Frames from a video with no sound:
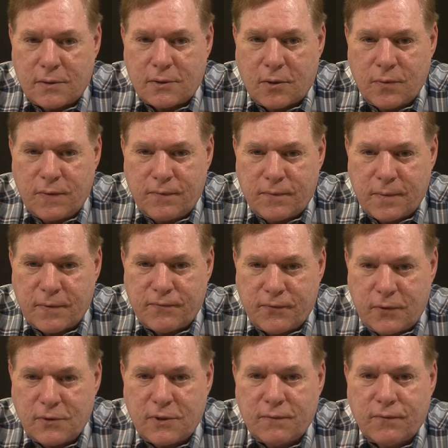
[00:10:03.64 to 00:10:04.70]
So but
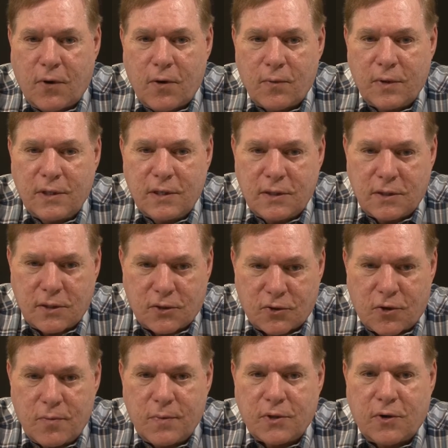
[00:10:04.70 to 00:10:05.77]
first of all, we need to
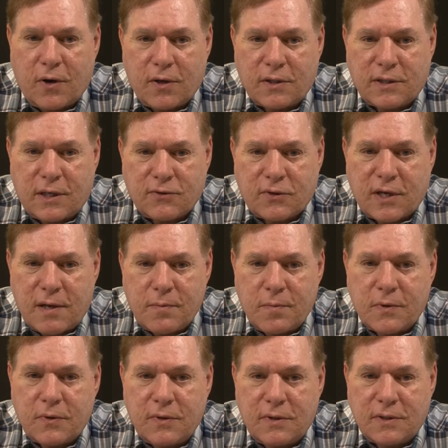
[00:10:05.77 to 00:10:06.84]
determine the architecture
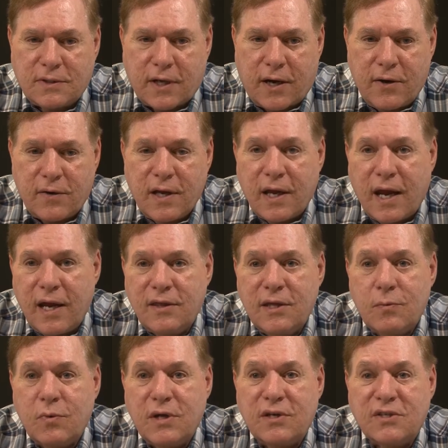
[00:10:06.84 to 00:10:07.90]
capability desired, and
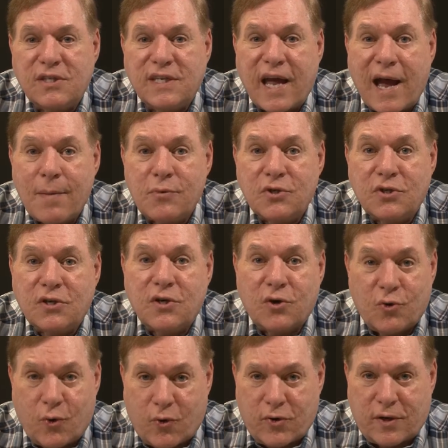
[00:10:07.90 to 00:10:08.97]
then we establish it
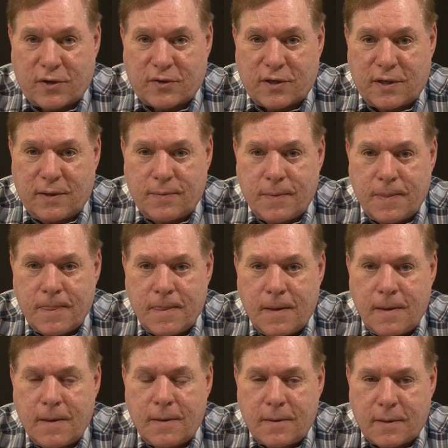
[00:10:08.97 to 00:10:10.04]
accordingly.
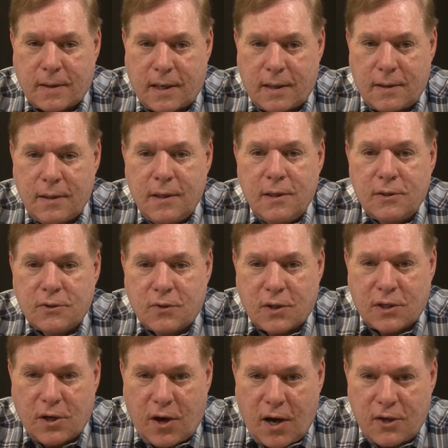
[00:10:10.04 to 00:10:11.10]
Okay. So the
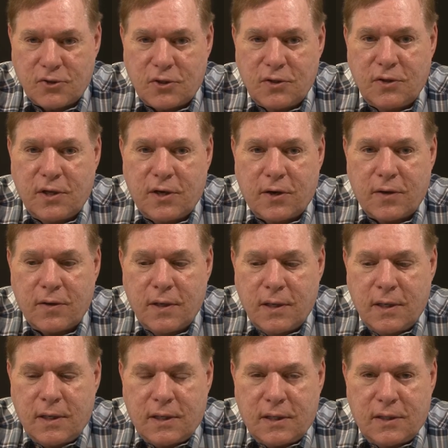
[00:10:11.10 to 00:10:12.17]
caution there
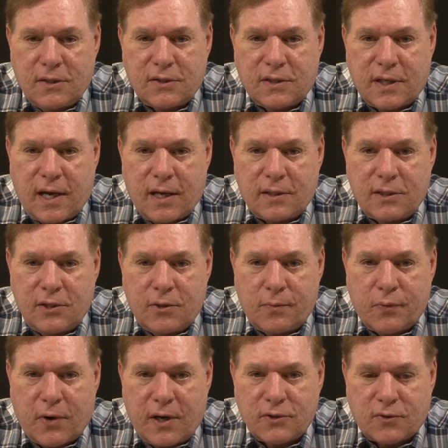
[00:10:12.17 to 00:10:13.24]
is that
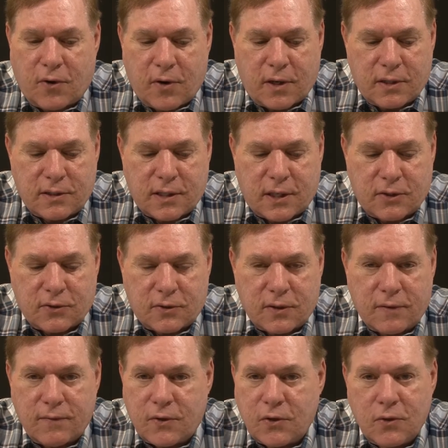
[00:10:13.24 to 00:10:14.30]
enterprise architecture,
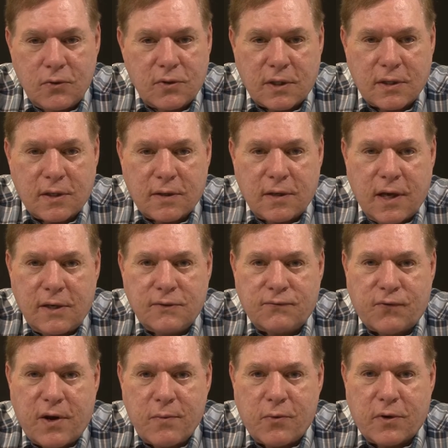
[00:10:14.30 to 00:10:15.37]
even using a nice
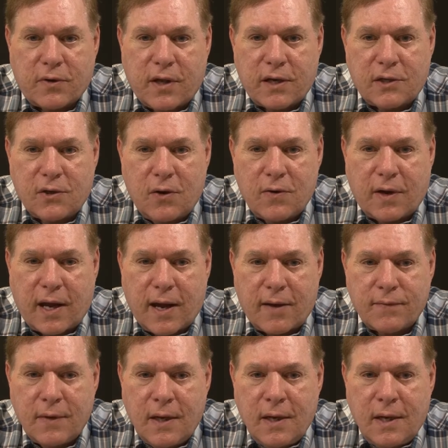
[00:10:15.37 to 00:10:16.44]
framework like TOGAF,